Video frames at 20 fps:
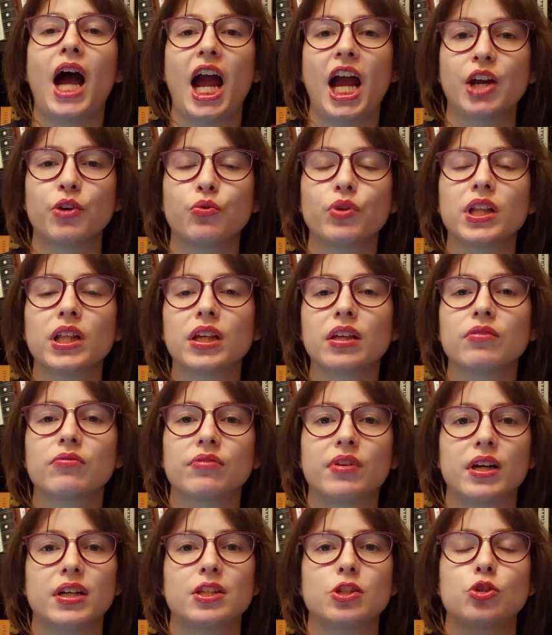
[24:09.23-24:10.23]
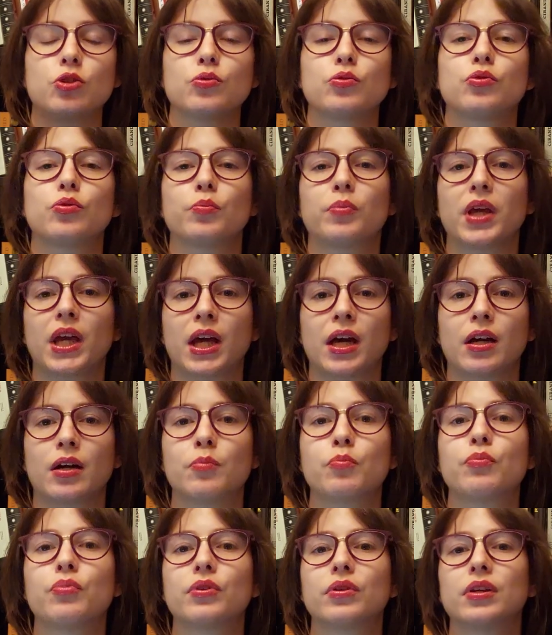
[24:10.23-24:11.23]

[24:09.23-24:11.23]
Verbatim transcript: I really advise you to pick up